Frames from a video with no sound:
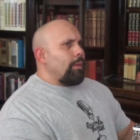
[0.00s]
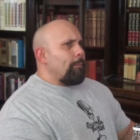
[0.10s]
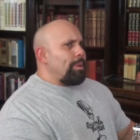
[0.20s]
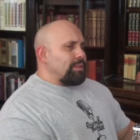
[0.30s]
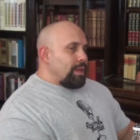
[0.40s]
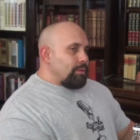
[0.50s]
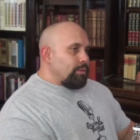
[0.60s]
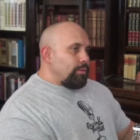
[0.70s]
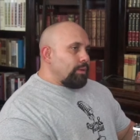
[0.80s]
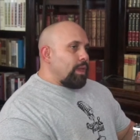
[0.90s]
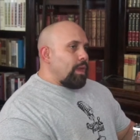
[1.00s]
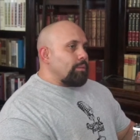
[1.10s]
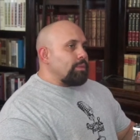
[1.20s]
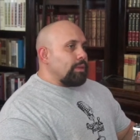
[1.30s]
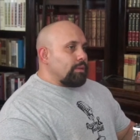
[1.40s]
But then look
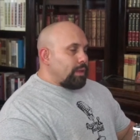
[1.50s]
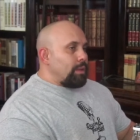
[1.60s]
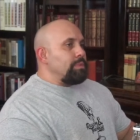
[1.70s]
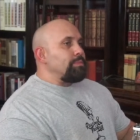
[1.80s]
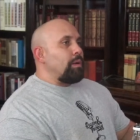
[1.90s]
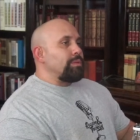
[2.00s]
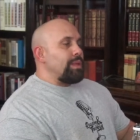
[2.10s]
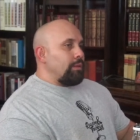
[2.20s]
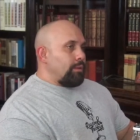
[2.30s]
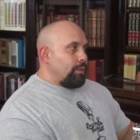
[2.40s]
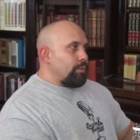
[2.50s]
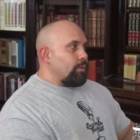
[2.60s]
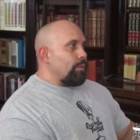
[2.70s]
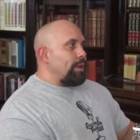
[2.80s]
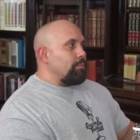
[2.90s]
at the claims Pope St. Leo the
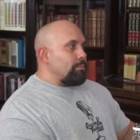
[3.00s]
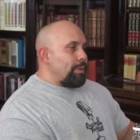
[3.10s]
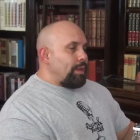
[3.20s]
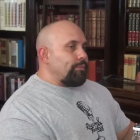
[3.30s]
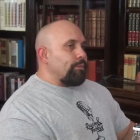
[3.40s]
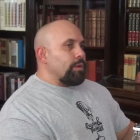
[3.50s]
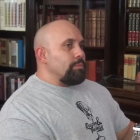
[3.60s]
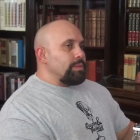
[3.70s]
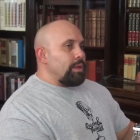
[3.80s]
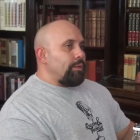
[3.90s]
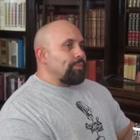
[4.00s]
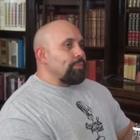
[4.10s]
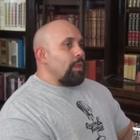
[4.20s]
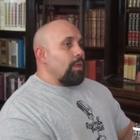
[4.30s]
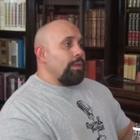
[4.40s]
Great made for himself.
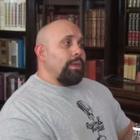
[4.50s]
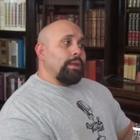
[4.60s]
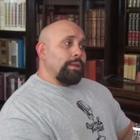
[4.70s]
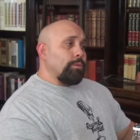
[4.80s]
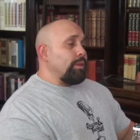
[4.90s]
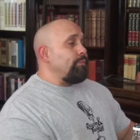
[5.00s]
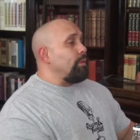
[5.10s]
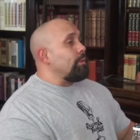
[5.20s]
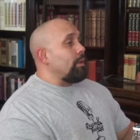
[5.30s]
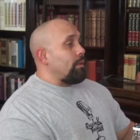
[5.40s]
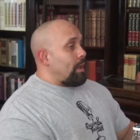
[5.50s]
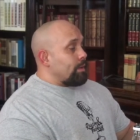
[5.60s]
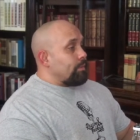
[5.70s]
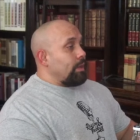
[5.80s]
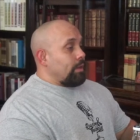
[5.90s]
Yeah. He clearly viewed a lot
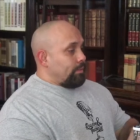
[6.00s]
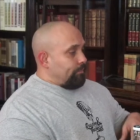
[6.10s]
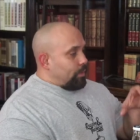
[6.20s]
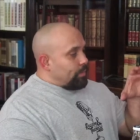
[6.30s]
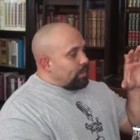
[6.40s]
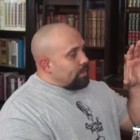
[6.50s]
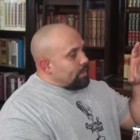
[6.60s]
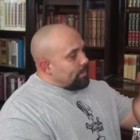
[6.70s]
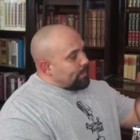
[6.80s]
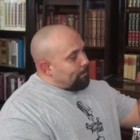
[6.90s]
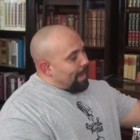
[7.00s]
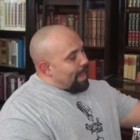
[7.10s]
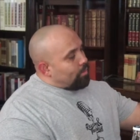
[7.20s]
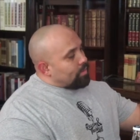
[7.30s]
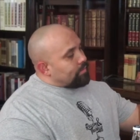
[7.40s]
of, he viewed the
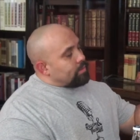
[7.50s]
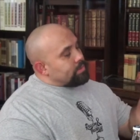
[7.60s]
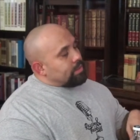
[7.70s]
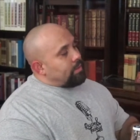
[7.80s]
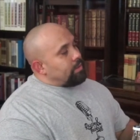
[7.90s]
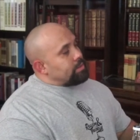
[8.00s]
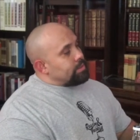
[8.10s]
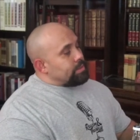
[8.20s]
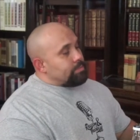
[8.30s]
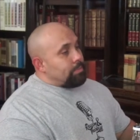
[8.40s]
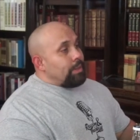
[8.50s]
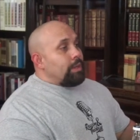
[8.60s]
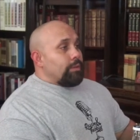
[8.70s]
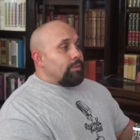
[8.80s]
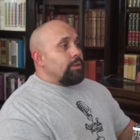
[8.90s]
power of those keys as being
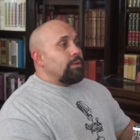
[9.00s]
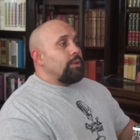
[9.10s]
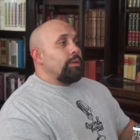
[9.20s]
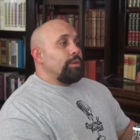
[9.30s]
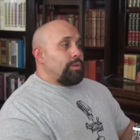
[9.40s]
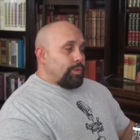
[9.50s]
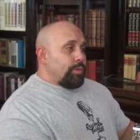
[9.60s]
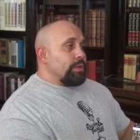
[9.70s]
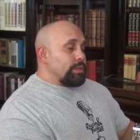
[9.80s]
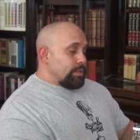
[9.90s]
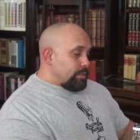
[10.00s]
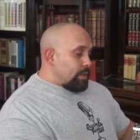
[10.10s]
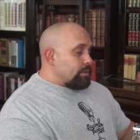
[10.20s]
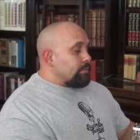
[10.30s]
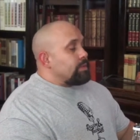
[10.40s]
given to the
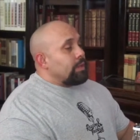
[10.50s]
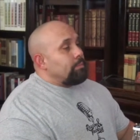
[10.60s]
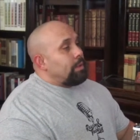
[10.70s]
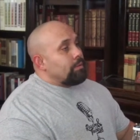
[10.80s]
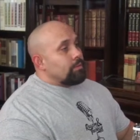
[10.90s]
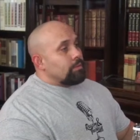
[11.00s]
successor, St. Peter.